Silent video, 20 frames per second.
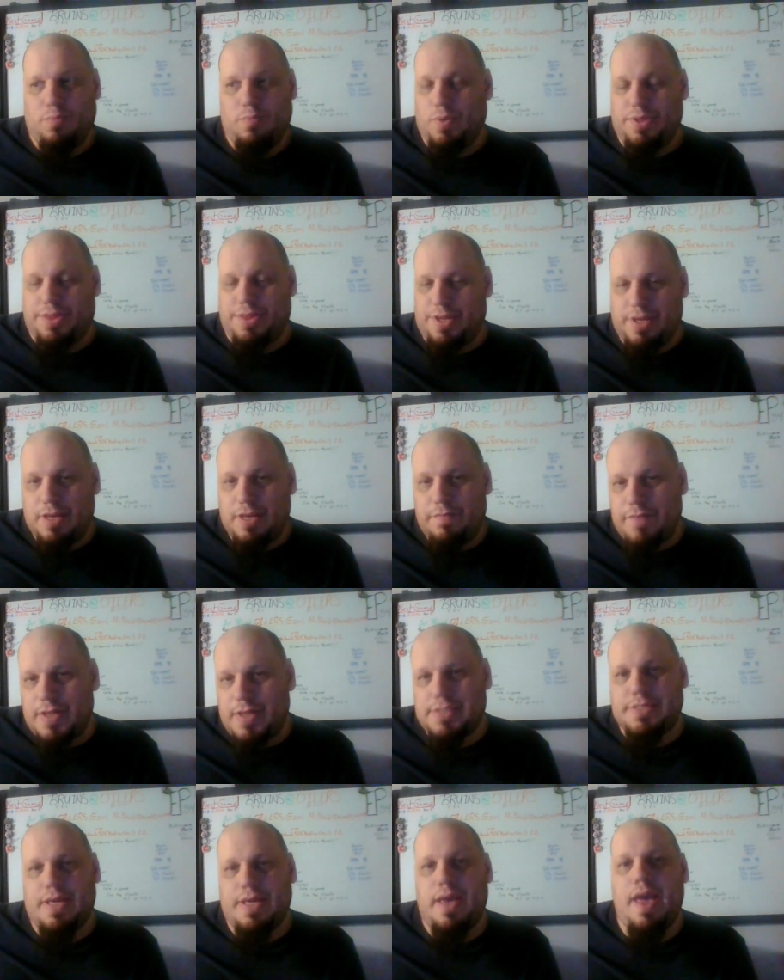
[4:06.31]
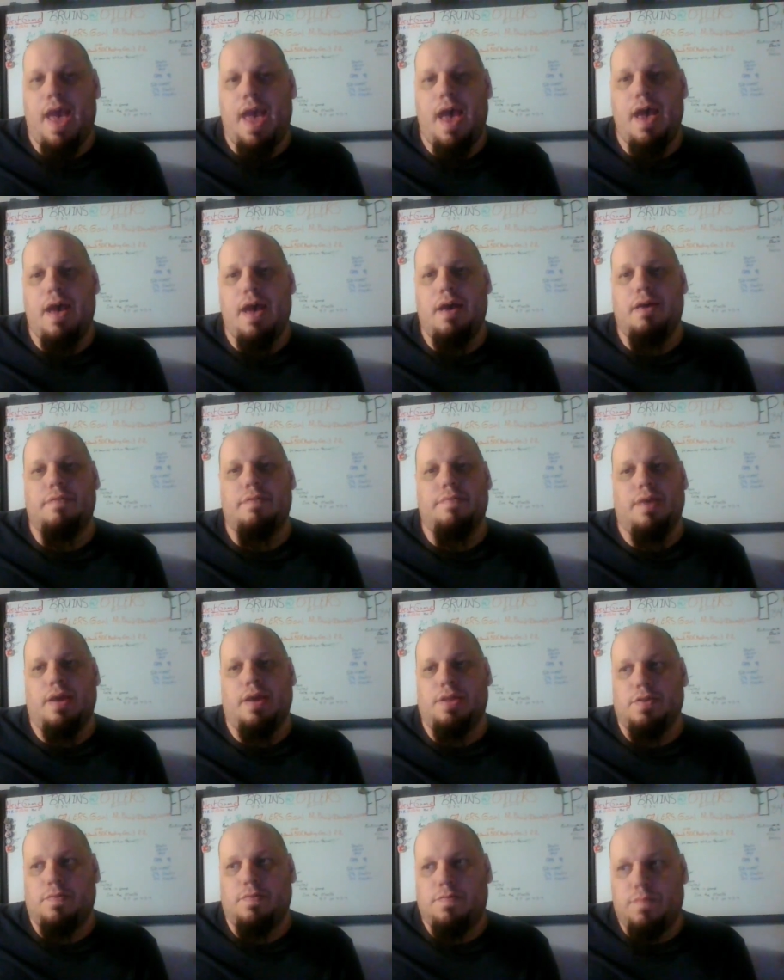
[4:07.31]
With the defense they have
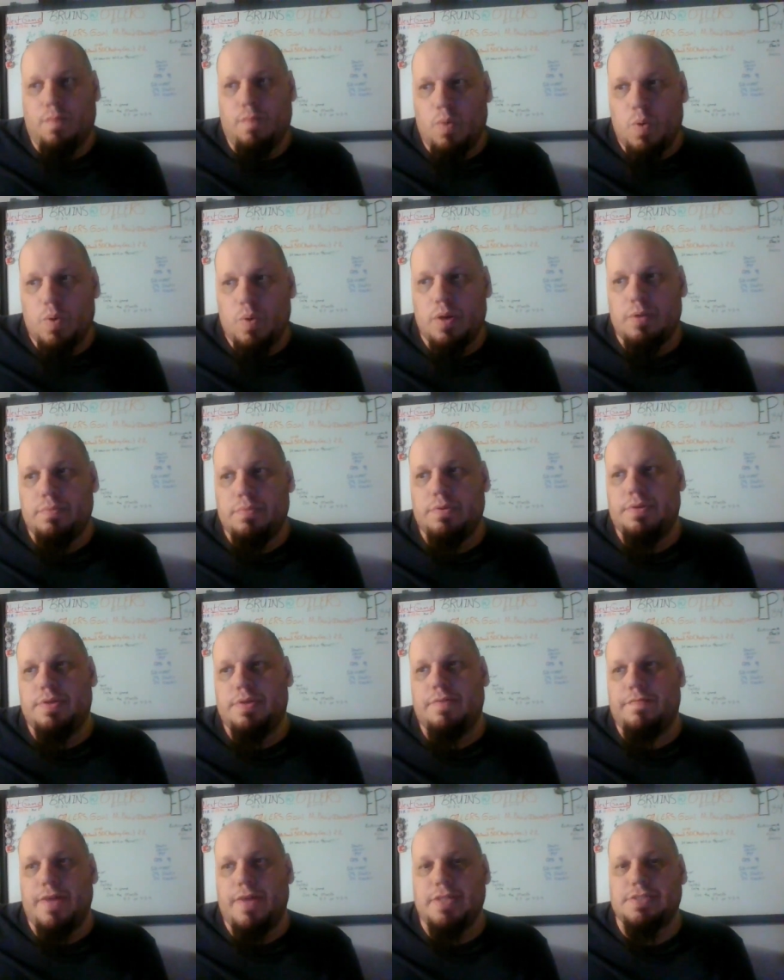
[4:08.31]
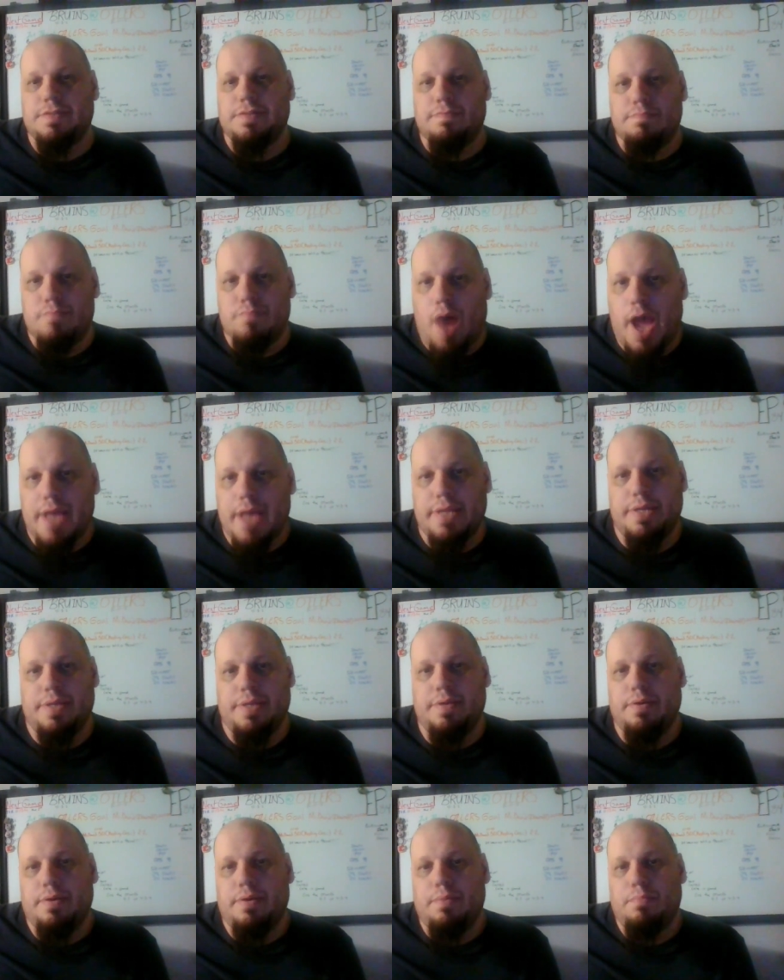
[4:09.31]
and the forward defensive
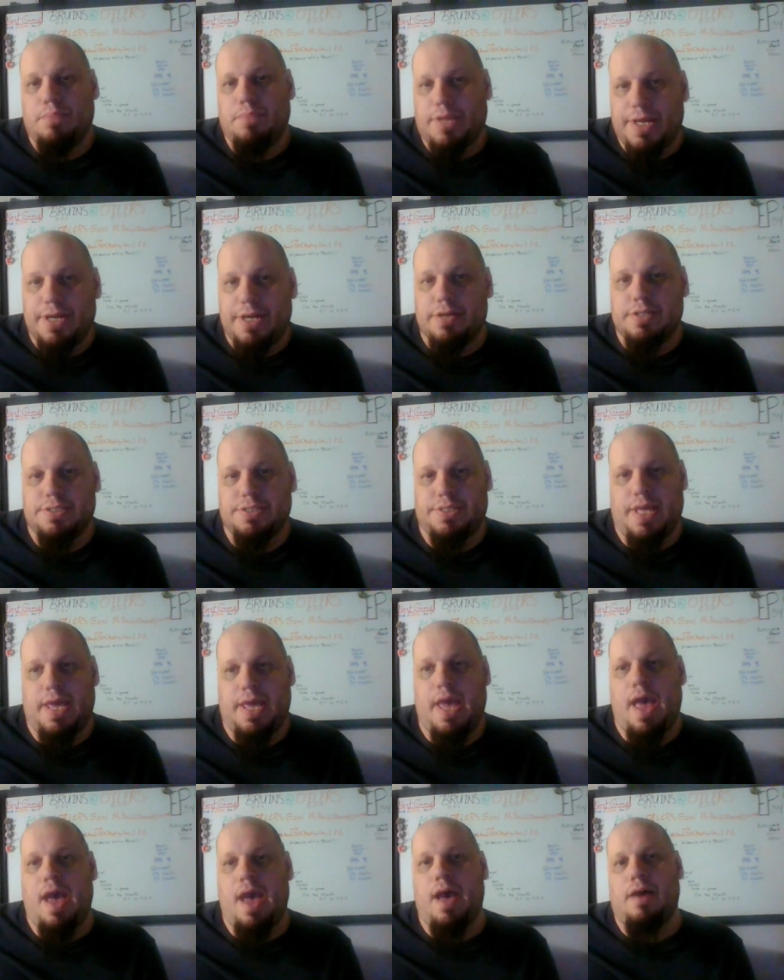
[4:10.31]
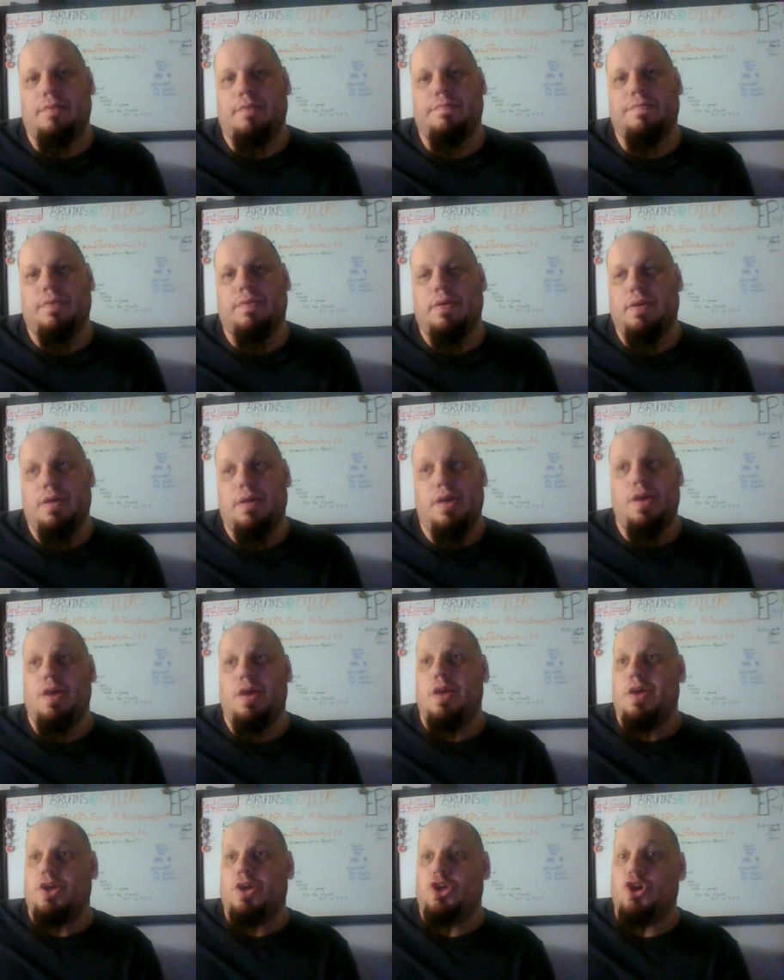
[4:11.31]
minded players they have,
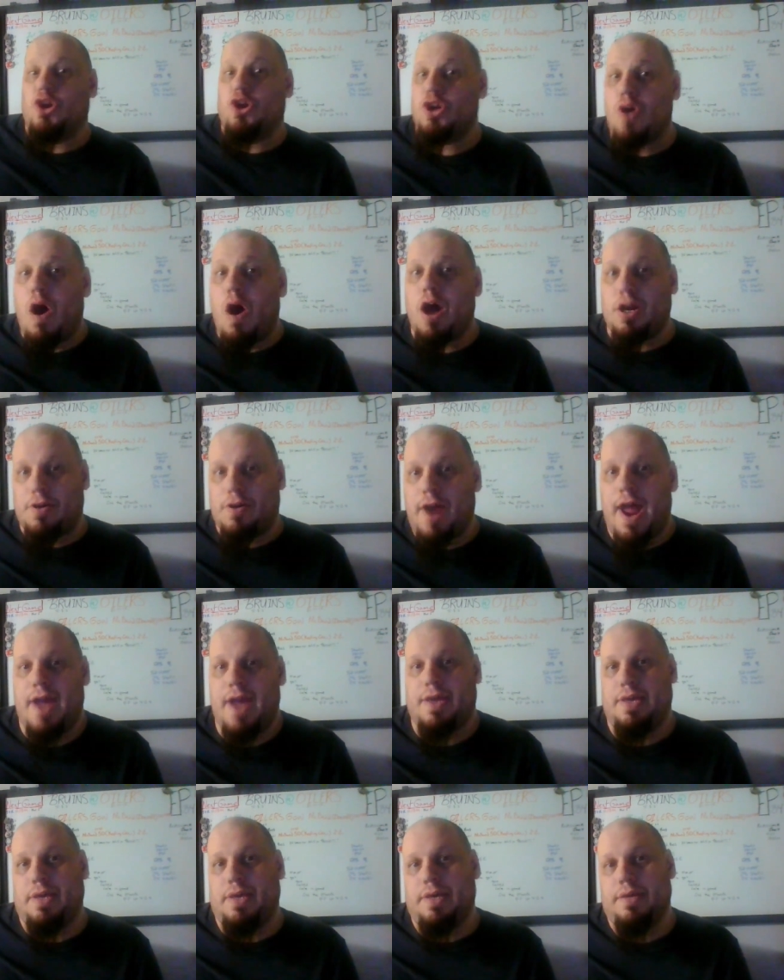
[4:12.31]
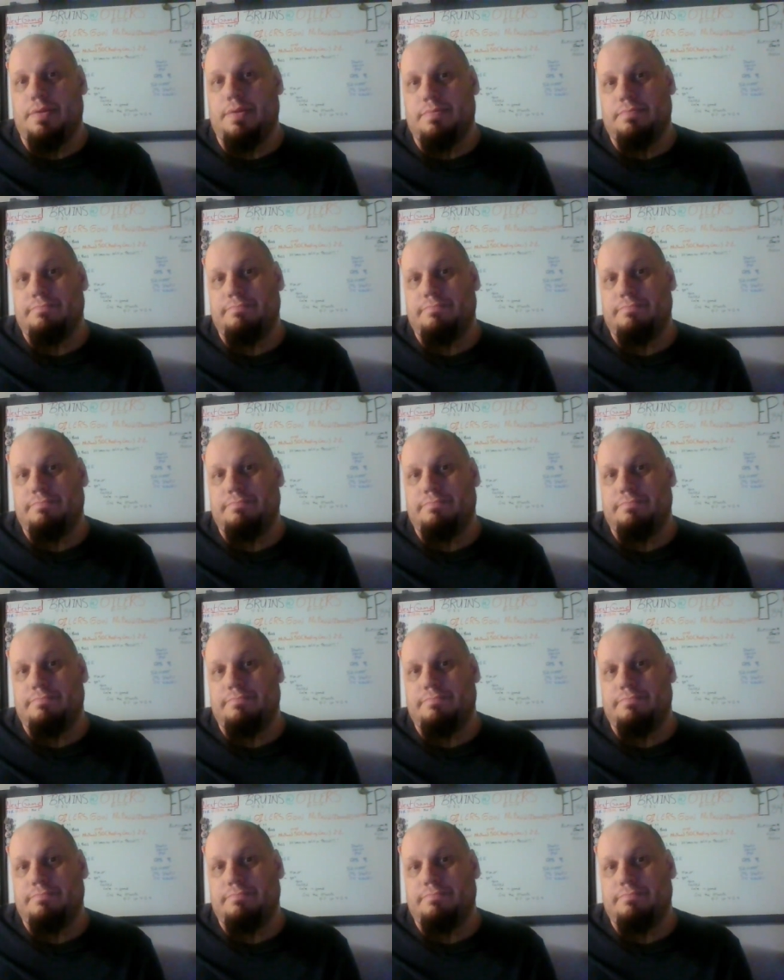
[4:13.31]
you're not cracking it.